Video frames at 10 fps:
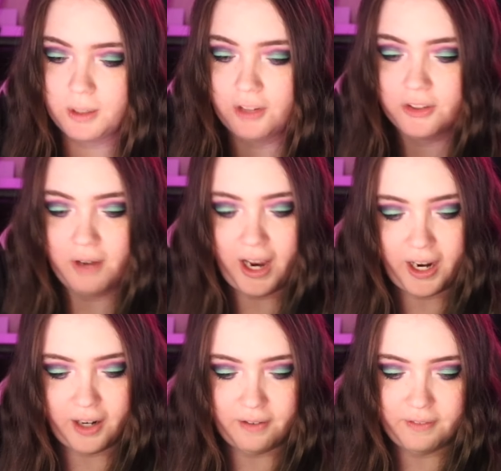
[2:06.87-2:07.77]
We also
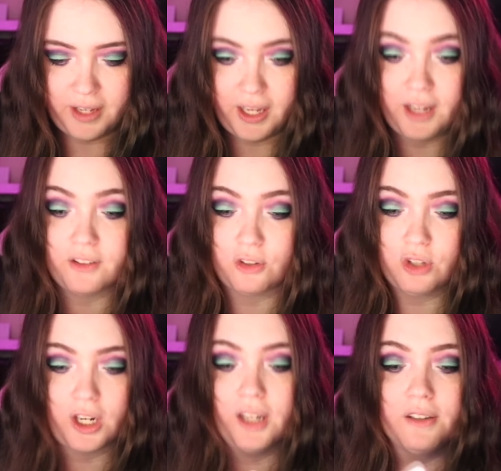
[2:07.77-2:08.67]
have a
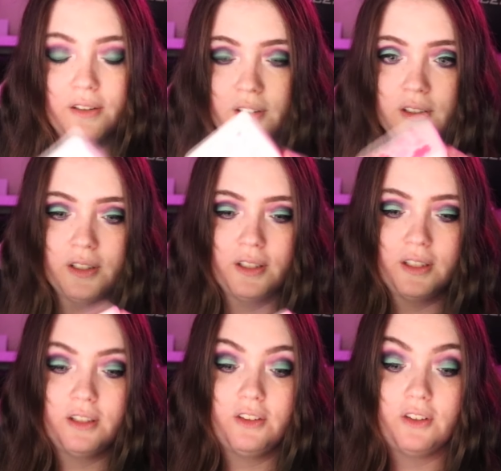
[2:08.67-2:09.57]
Sakura.
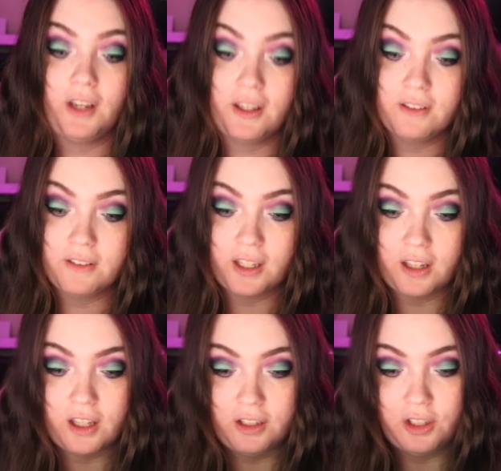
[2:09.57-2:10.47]
So I guess it's
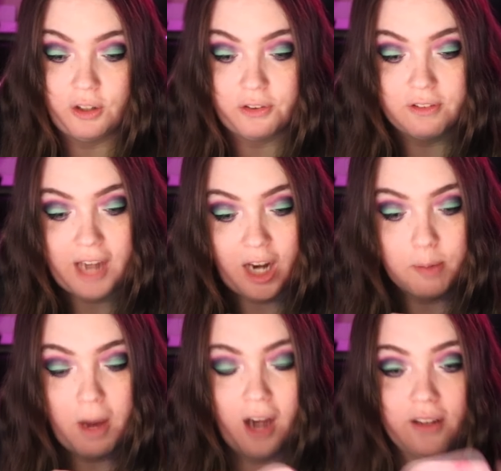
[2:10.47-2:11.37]
like a little
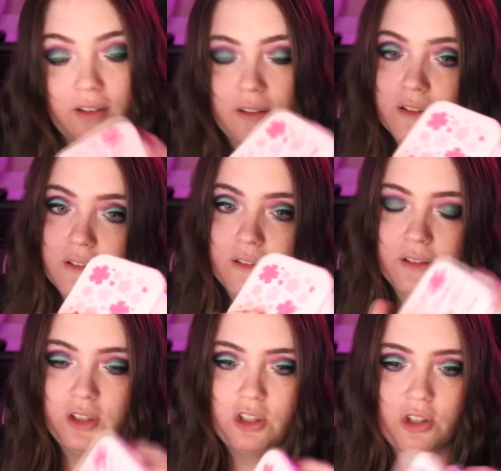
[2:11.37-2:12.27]
snack box
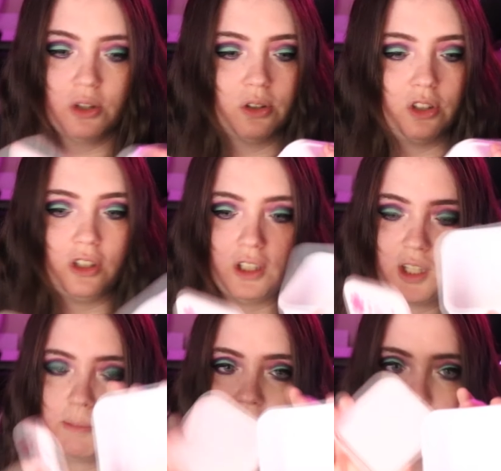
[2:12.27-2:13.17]
where you can
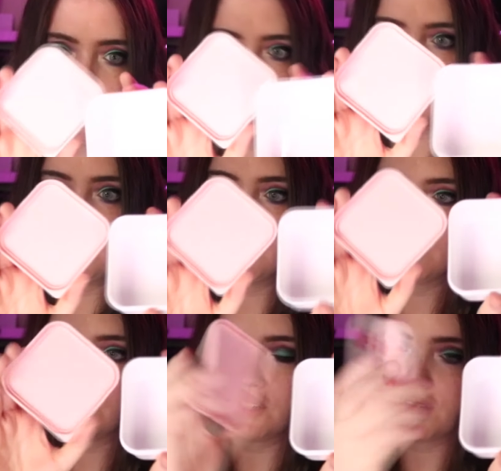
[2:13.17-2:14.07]
keep like little trinkets or